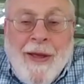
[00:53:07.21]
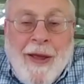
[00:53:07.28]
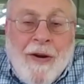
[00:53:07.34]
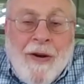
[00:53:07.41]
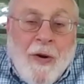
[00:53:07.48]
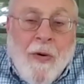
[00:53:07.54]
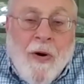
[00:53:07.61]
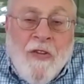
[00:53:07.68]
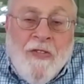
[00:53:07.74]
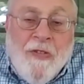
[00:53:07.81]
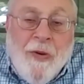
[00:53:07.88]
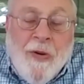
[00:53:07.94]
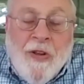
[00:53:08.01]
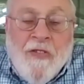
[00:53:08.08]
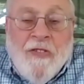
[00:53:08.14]
And of course,
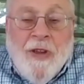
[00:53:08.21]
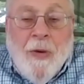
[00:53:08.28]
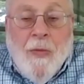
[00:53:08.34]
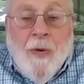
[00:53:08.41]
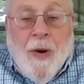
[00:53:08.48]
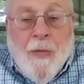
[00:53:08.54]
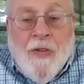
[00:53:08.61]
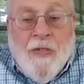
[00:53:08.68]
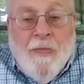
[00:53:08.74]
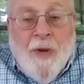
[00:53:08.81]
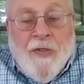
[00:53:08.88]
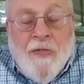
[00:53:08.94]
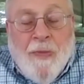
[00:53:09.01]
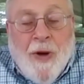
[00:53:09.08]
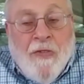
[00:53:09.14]
you can see what was
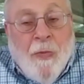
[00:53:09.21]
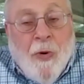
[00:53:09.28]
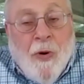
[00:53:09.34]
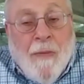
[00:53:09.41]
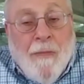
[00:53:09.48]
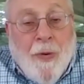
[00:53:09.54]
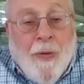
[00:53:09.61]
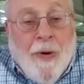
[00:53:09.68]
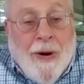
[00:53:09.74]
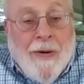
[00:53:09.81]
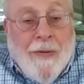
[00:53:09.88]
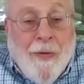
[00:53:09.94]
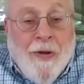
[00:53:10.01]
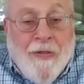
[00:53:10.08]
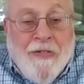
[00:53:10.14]
much, much more
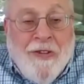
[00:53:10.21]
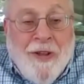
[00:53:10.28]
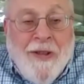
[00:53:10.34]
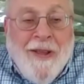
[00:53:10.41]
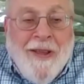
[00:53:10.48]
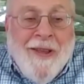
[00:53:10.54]
important was